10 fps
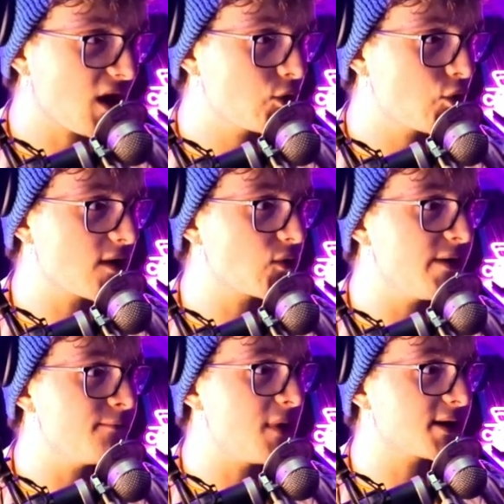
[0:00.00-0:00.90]

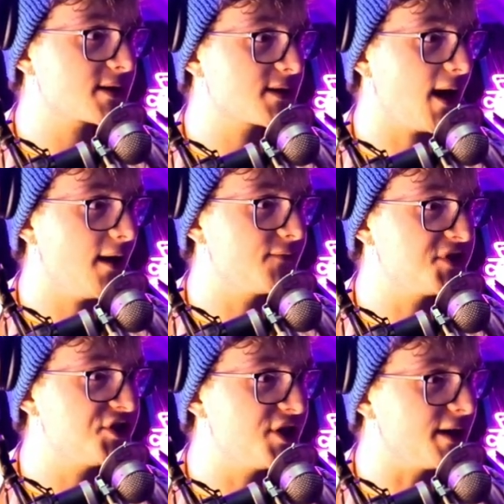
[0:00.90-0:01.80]
Gregory must have
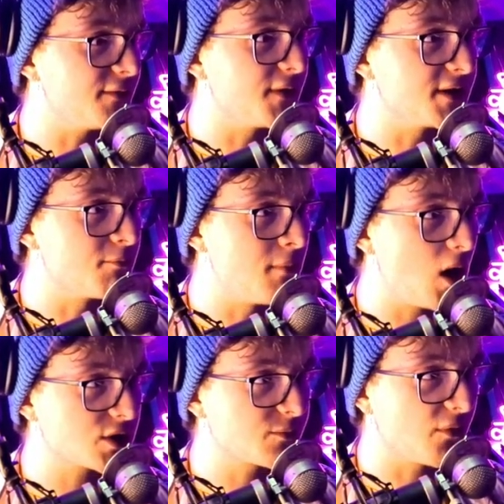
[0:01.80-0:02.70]
seen this
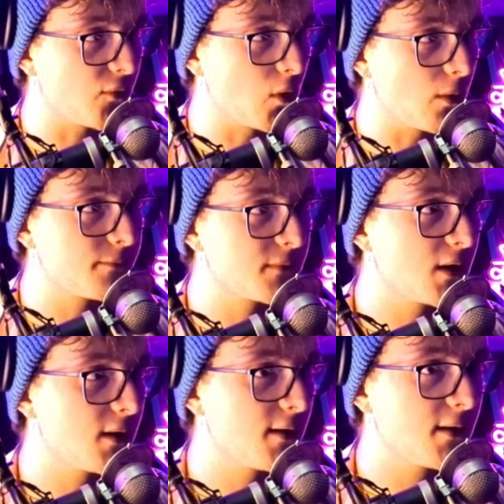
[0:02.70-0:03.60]
mask before.
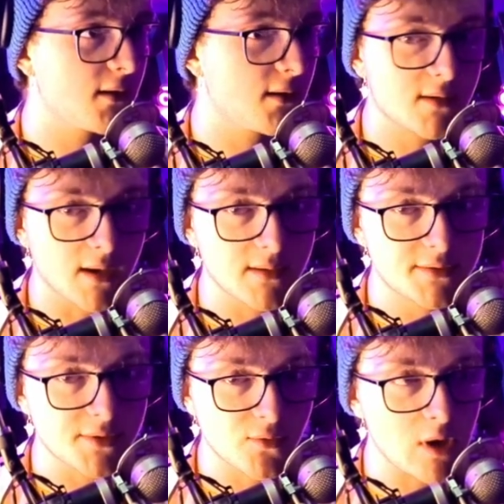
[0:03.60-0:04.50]
Okay,
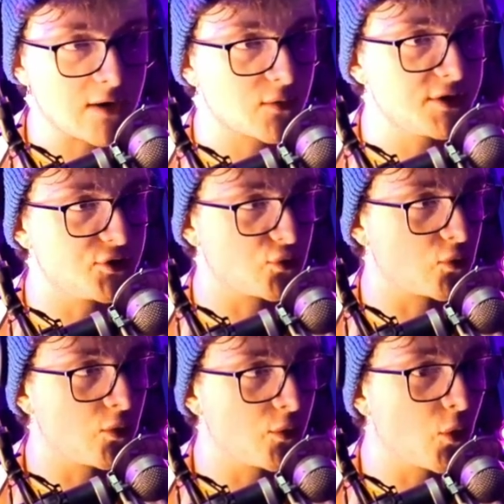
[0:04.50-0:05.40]
so Gregory's
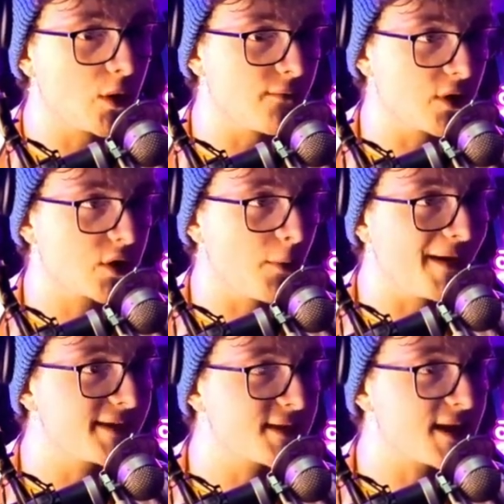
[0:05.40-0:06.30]
drawn all of the
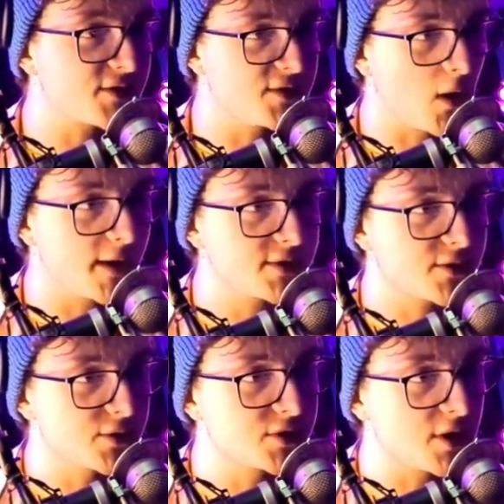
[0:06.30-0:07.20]
comics. That's nice.
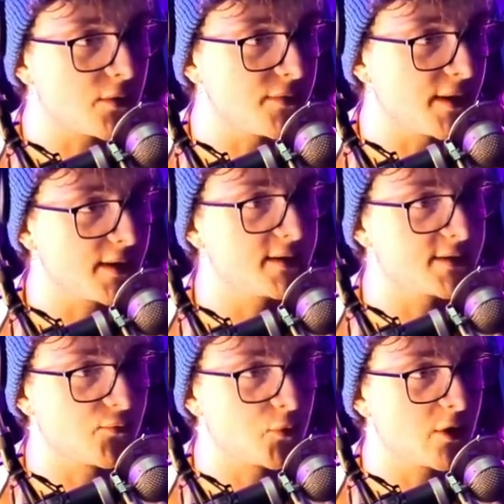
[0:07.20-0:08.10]
Good to know that
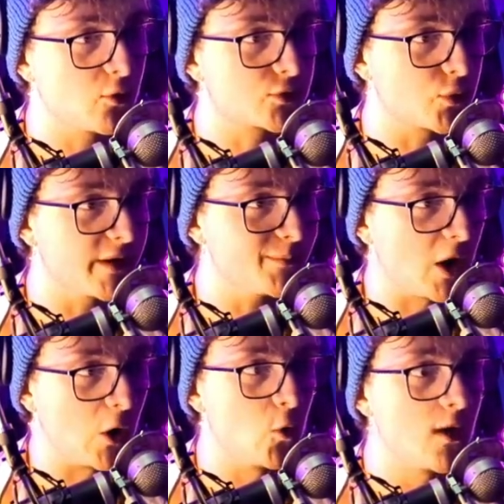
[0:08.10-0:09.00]
he's a real
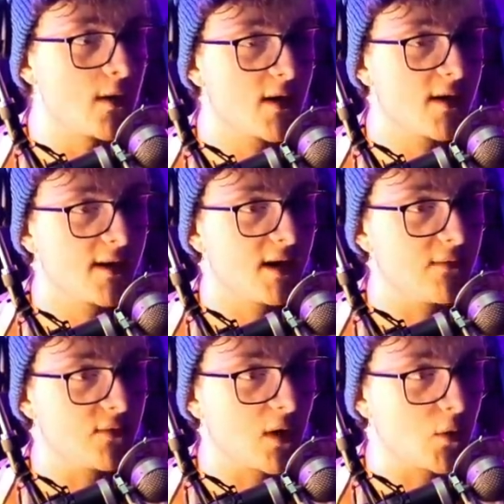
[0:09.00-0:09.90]
creepo,
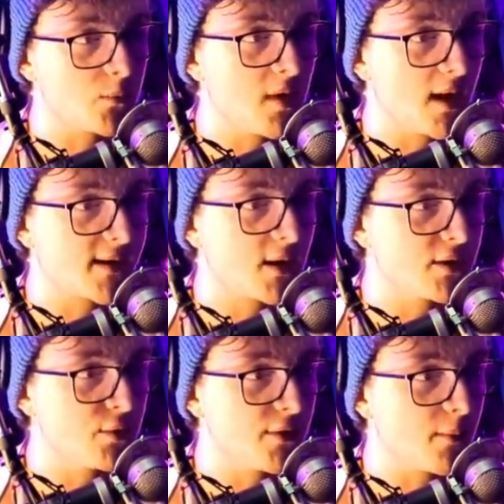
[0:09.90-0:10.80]
even though I
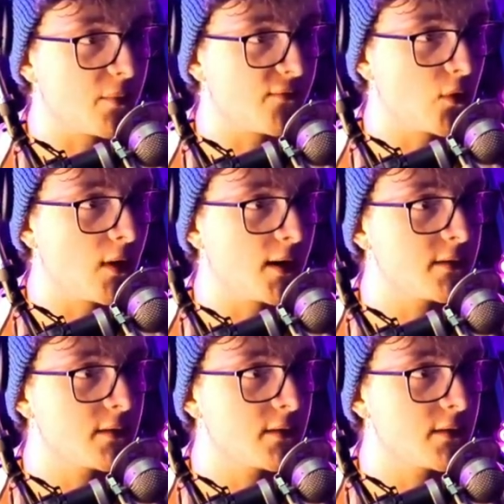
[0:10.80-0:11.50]
kind of knew that beforehand.